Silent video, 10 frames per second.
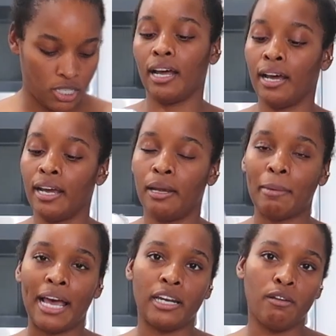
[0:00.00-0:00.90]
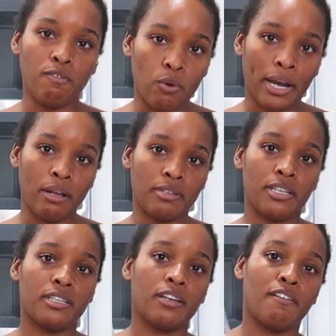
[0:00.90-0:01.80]
I am adding 4
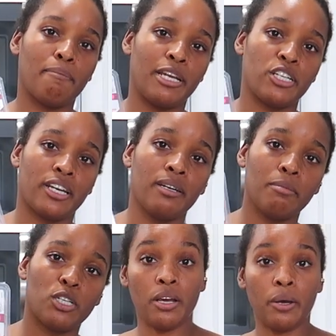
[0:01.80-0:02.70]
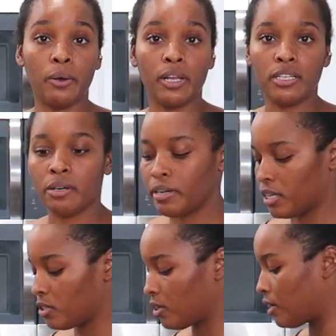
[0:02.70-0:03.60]
ounces of pancetta. So let's go ahead and
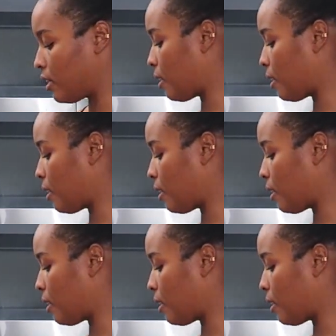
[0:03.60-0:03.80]
get started.